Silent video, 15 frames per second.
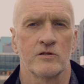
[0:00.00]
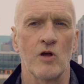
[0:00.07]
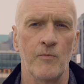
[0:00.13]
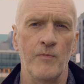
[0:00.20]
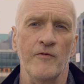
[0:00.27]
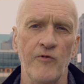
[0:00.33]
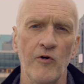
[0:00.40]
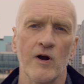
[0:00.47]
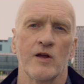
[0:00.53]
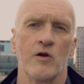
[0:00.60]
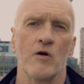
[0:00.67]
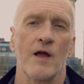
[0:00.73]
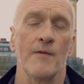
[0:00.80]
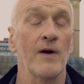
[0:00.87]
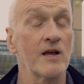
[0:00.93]
So before I
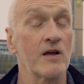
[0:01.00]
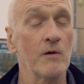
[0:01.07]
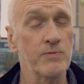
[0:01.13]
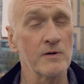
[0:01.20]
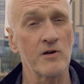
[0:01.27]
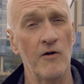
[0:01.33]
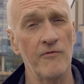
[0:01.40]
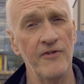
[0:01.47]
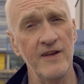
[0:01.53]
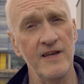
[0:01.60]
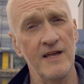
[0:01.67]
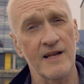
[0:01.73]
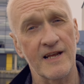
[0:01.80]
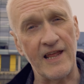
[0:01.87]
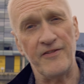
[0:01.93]
go and get my cup of
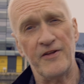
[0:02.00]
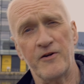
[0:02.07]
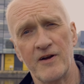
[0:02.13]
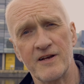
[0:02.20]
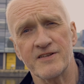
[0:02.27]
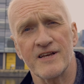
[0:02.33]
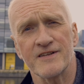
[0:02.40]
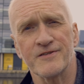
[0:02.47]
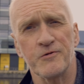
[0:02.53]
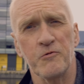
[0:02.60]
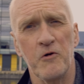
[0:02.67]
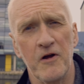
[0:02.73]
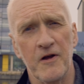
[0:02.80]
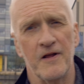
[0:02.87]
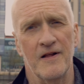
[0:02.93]
coffee, get the grey cells to
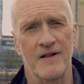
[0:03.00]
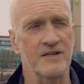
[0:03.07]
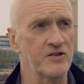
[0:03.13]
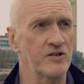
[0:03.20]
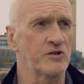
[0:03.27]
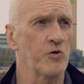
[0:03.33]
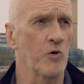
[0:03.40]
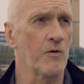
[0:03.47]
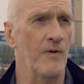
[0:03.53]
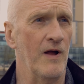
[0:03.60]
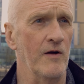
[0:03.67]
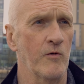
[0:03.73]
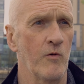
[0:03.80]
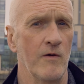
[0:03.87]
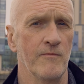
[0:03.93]
work, let's just talk
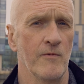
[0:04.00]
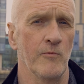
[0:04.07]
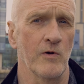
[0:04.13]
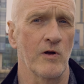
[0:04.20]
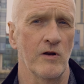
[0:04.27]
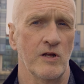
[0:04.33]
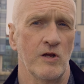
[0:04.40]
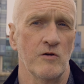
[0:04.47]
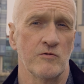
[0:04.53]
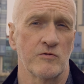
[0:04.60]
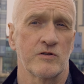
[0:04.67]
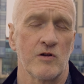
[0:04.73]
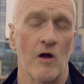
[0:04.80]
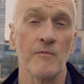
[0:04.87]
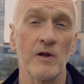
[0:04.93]
about equipment we're going to use.
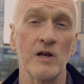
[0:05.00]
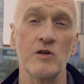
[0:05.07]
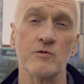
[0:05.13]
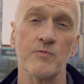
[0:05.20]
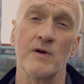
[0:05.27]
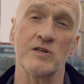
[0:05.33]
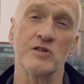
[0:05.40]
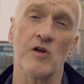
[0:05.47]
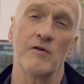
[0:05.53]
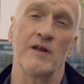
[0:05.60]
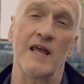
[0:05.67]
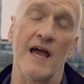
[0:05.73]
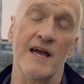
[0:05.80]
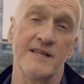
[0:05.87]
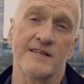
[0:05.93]
So I'm going to use my
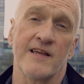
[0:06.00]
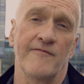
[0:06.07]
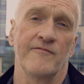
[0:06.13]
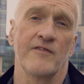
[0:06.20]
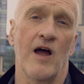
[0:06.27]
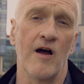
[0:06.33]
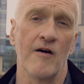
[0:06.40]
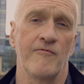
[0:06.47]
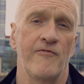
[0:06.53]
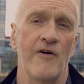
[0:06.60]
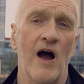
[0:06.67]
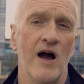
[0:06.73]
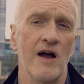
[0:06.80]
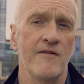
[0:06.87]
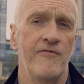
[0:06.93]
Sony
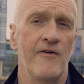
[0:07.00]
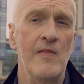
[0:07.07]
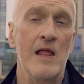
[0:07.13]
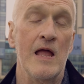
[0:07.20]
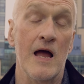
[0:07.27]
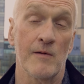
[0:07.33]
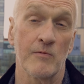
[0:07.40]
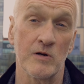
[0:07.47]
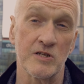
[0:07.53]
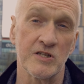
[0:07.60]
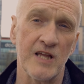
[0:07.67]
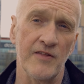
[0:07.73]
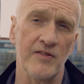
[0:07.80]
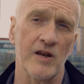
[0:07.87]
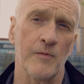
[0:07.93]
a7R5. I'm going to
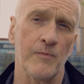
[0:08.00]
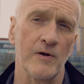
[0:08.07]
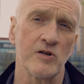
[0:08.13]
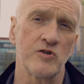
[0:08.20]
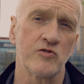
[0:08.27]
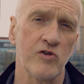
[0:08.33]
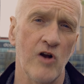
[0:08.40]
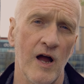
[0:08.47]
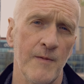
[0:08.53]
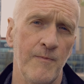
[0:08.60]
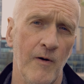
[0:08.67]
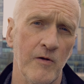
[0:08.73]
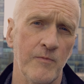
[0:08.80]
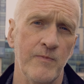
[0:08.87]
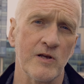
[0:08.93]
set that up on a
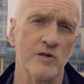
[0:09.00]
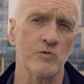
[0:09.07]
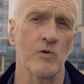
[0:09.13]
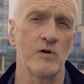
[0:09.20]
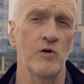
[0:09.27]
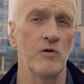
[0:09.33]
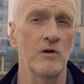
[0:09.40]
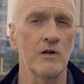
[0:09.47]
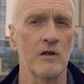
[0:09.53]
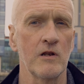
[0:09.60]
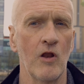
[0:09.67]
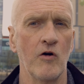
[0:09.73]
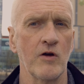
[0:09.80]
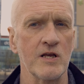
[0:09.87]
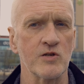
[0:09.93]
tripod because we're doing
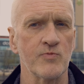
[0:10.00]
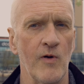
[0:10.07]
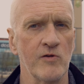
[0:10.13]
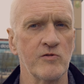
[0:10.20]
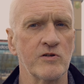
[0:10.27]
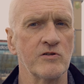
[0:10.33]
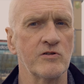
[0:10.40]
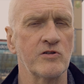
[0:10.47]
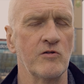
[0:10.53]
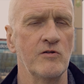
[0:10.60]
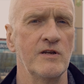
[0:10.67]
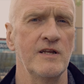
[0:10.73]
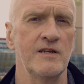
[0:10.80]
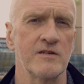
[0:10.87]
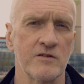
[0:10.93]
long exposures, so
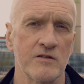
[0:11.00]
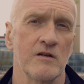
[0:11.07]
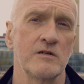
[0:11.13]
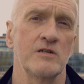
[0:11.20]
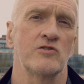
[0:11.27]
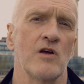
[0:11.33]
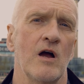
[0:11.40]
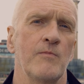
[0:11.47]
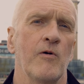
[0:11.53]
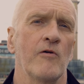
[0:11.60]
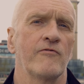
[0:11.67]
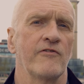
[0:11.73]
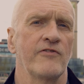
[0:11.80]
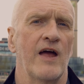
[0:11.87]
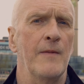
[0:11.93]
you need a sturdy
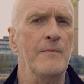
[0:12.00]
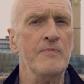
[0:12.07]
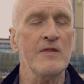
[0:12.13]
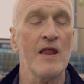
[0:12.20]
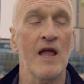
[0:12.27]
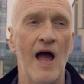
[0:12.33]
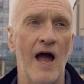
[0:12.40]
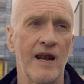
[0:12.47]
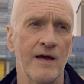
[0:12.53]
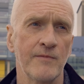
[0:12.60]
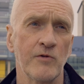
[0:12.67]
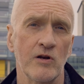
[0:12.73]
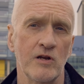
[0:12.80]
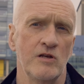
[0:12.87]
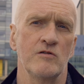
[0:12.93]
tripod for that. And
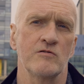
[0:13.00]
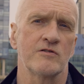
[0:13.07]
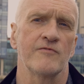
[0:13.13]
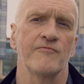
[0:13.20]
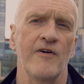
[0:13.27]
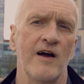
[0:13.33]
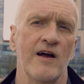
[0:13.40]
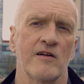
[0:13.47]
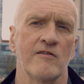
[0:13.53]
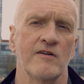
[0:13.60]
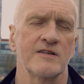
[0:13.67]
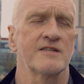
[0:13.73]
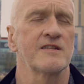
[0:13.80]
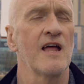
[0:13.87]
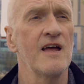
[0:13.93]
I'm going to use the
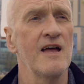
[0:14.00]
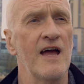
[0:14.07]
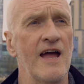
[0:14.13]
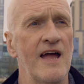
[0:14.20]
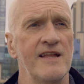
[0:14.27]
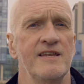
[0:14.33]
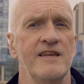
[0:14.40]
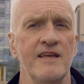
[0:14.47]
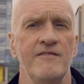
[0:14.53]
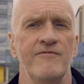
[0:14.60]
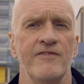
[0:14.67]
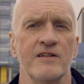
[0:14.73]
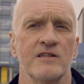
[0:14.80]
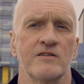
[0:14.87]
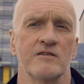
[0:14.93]
Firecrest ND
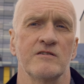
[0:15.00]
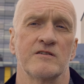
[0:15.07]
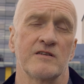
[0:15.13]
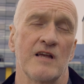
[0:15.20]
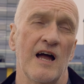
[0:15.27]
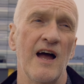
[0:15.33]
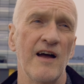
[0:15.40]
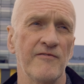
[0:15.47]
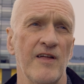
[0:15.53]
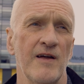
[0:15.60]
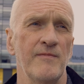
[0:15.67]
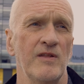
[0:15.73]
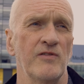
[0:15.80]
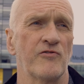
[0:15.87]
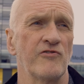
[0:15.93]
filters. I have
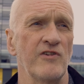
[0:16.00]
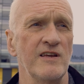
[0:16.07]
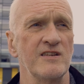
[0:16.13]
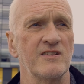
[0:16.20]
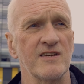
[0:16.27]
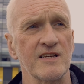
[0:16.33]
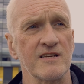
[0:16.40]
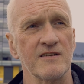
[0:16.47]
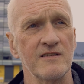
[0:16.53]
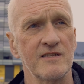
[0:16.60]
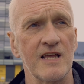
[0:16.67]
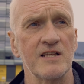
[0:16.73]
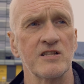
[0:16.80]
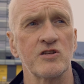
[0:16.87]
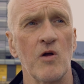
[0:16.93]
them in 3, 6 and
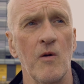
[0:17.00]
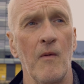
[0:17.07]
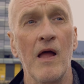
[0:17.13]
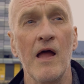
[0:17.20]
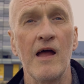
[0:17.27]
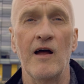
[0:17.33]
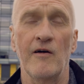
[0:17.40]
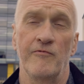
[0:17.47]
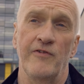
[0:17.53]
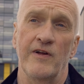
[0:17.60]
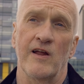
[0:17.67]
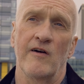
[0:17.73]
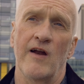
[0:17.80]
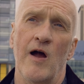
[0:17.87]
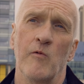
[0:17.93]
10 stop. I'll
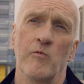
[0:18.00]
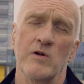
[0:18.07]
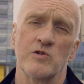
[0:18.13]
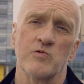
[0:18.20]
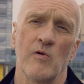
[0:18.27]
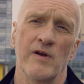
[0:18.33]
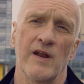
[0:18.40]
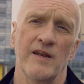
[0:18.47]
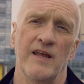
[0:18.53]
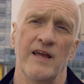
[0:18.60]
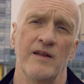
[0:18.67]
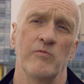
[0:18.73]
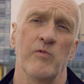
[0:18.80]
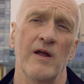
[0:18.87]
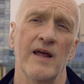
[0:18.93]
figure out which one I
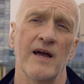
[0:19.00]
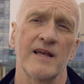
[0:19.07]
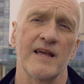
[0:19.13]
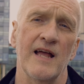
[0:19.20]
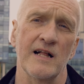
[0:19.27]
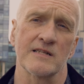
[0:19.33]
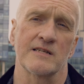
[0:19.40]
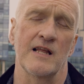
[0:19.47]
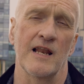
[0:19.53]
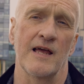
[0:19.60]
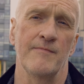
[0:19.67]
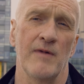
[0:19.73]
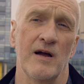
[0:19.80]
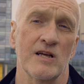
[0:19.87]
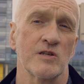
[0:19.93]
need when I
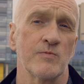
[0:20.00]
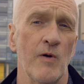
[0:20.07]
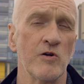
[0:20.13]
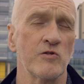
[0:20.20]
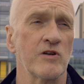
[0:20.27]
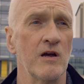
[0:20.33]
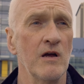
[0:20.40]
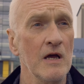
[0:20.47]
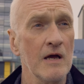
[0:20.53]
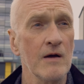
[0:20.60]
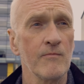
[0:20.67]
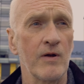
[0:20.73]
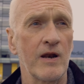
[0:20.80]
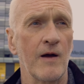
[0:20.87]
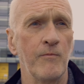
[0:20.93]
calculate my exposure,
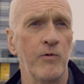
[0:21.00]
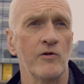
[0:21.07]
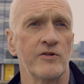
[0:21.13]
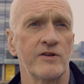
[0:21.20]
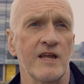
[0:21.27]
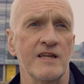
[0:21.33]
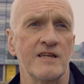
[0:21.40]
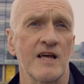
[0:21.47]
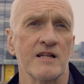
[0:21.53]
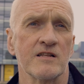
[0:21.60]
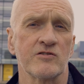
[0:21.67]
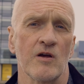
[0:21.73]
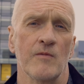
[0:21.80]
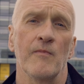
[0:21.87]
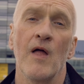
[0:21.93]
but I'll put the
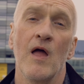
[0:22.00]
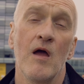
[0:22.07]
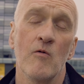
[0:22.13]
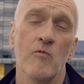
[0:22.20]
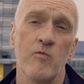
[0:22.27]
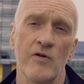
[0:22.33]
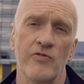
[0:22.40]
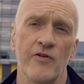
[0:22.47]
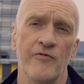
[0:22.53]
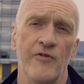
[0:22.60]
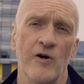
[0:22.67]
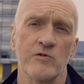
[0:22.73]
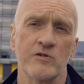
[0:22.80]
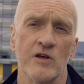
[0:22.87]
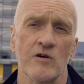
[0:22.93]
details up with the
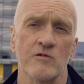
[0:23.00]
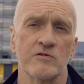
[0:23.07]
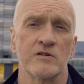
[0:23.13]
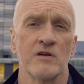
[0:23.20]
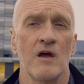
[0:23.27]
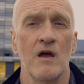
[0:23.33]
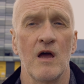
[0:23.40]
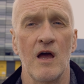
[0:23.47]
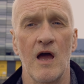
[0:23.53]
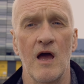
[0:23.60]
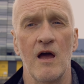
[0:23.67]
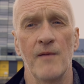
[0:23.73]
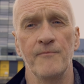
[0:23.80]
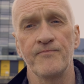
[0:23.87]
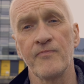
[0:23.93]
photos
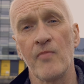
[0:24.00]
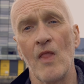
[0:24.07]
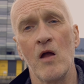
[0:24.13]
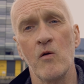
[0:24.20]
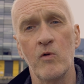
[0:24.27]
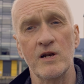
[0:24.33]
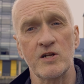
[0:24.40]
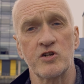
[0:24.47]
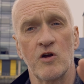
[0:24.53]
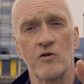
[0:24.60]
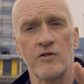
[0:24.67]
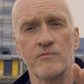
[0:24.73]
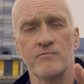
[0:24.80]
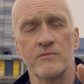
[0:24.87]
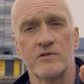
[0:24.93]
um, when I show
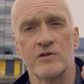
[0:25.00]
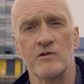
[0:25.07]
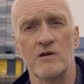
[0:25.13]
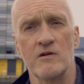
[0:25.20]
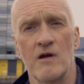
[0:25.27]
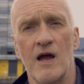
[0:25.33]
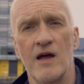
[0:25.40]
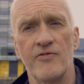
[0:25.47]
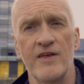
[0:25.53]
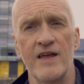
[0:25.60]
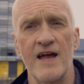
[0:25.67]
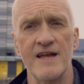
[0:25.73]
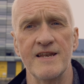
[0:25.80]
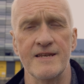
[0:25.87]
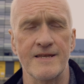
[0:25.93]
them to you at the
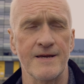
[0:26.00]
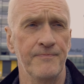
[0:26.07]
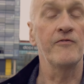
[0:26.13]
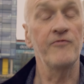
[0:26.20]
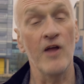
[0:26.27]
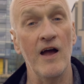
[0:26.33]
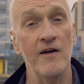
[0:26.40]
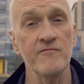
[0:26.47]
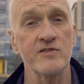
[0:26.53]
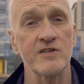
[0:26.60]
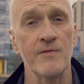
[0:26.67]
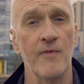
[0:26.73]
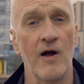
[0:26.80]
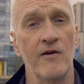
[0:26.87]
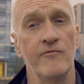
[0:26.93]
end. If you haven't
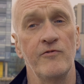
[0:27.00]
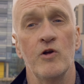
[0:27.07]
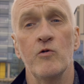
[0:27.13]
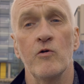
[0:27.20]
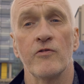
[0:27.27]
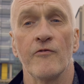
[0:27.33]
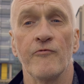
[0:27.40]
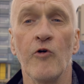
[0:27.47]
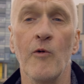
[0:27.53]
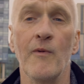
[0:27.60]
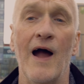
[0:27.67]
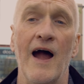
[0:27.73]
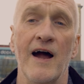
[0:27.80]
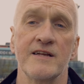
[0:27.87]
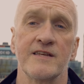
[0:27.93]
seen my review of the
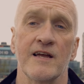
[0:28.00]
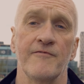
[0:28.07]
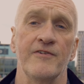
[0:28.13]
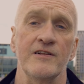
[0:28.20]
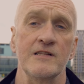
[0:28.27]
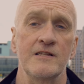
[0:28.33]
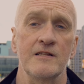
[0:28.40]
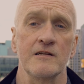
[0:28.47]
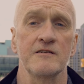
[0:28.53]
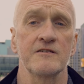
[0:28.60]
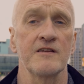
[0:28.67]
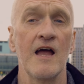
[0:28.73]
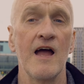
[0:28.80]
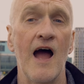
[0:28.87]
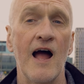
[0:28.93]
Formatt-Hitech
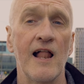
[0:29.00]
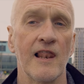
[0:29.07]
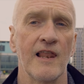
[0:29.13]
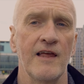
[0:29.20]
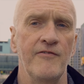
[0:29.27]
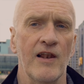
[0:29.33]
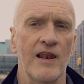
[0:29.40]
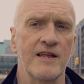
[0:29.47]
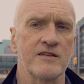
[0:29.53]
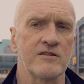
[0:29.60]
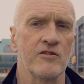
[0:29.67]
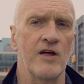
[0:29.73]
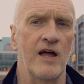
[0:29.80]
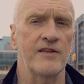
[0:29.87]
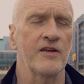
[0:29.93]
filters, I'll leave a link
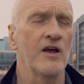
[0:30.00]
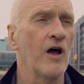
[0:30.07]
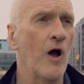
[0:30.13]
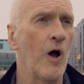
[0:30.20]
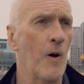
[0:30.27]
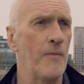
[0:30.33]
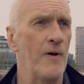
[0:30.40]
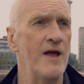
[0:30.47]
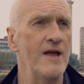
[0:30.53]
to that up